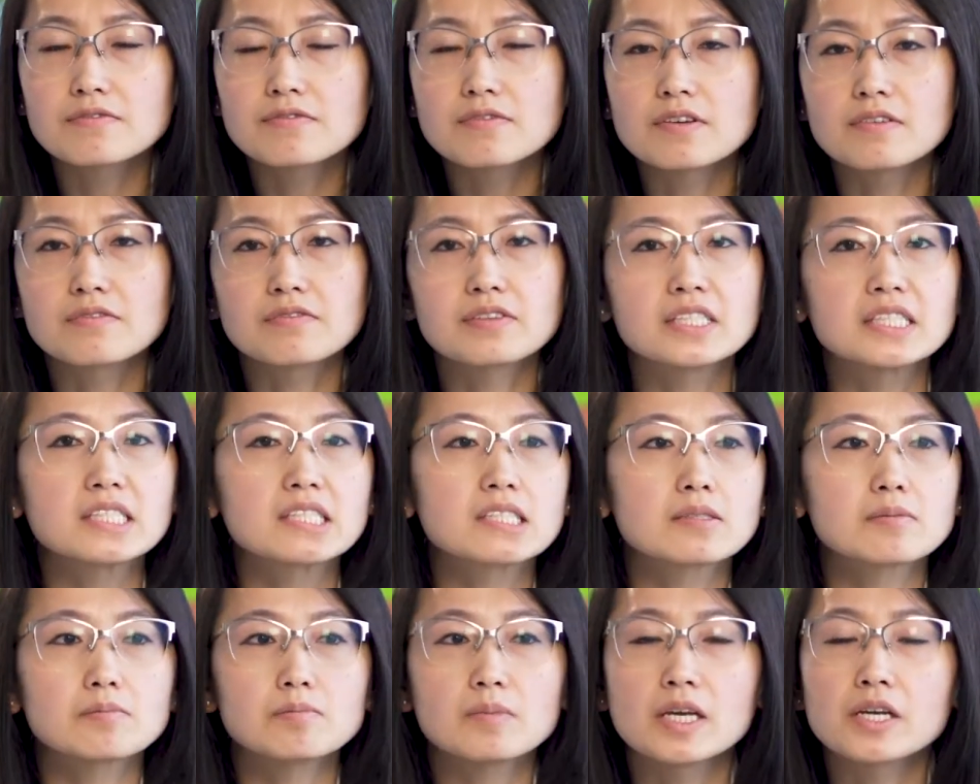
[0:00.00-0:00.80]
if
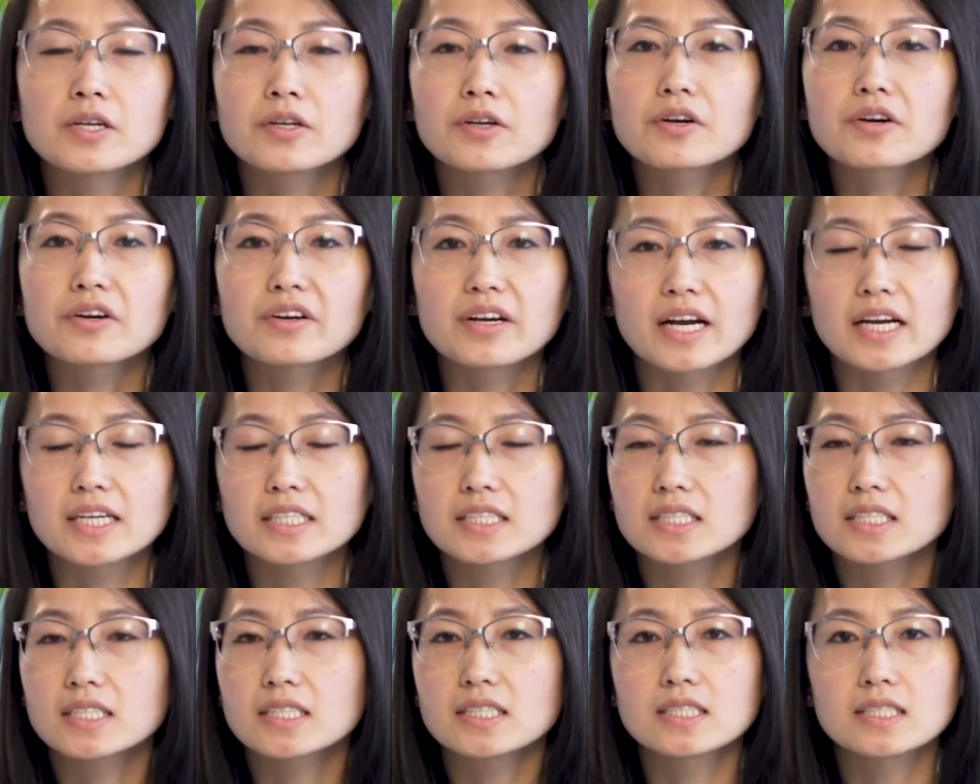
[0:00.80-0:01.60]
it's
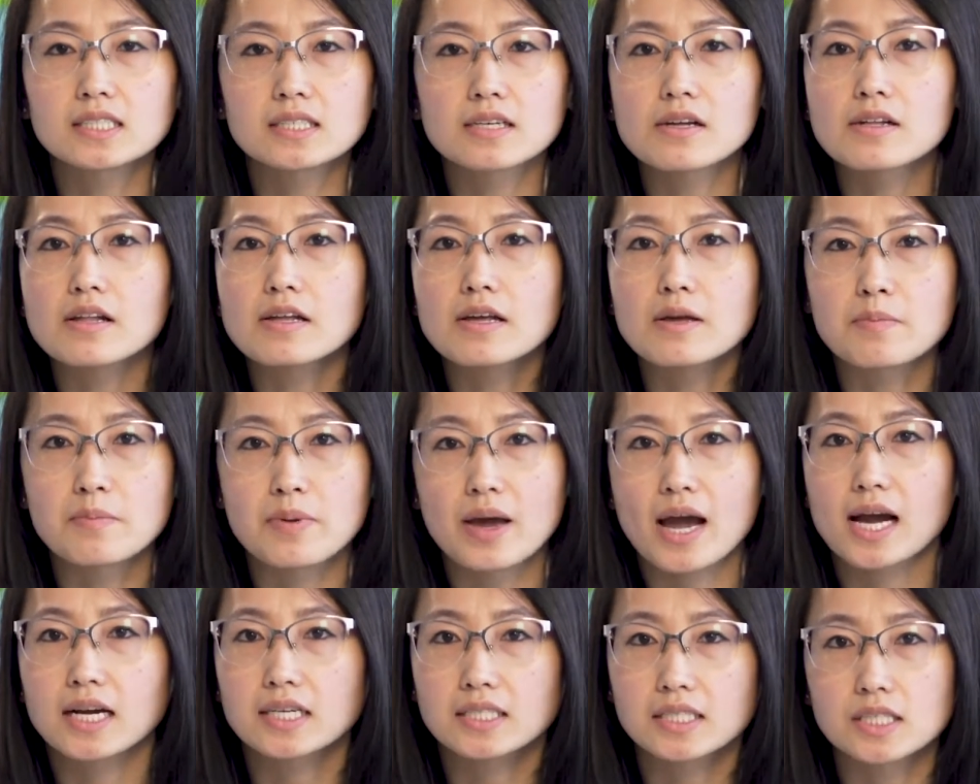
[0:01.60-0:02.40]
incorrect, it's still
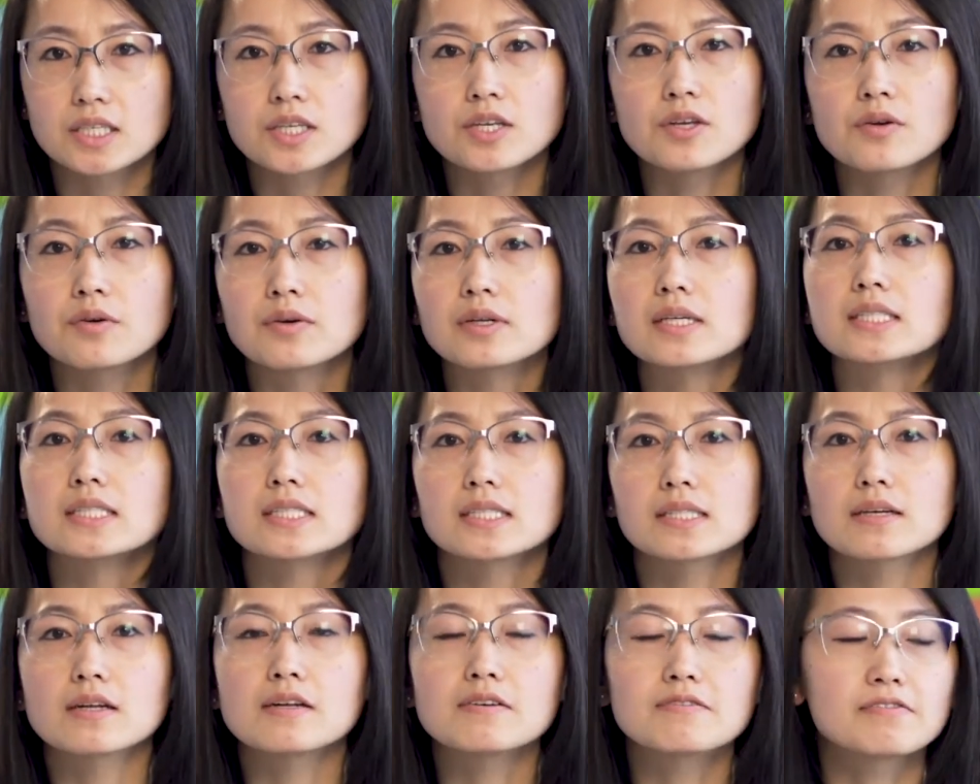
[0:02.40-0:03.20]
impacting you and it's
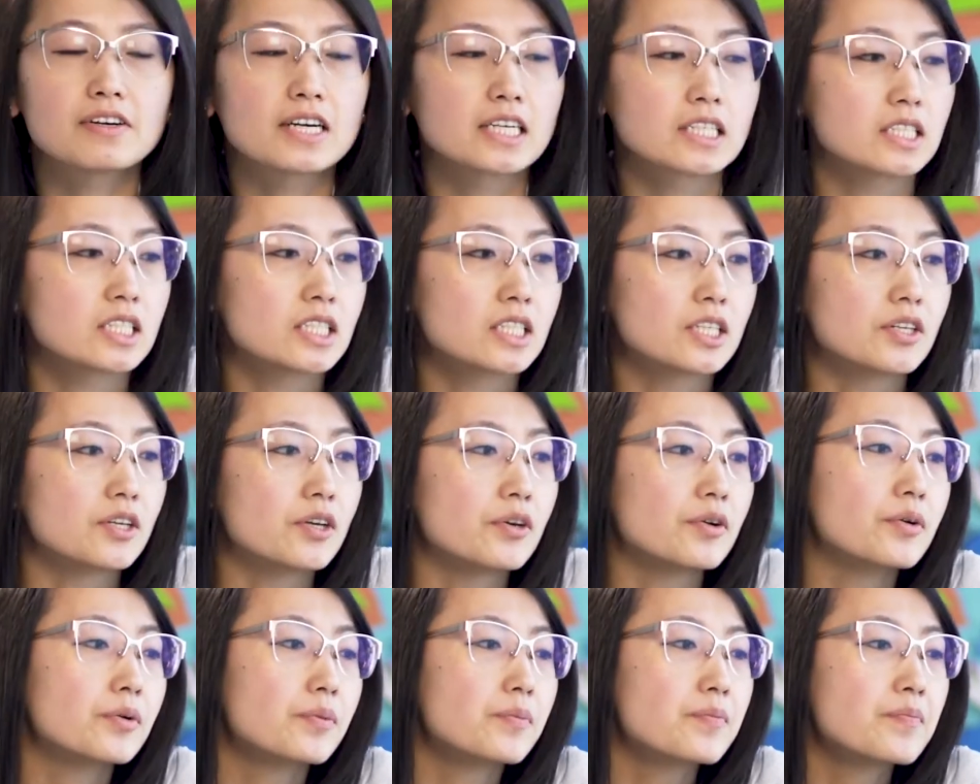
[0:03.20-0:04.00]
still affecting you.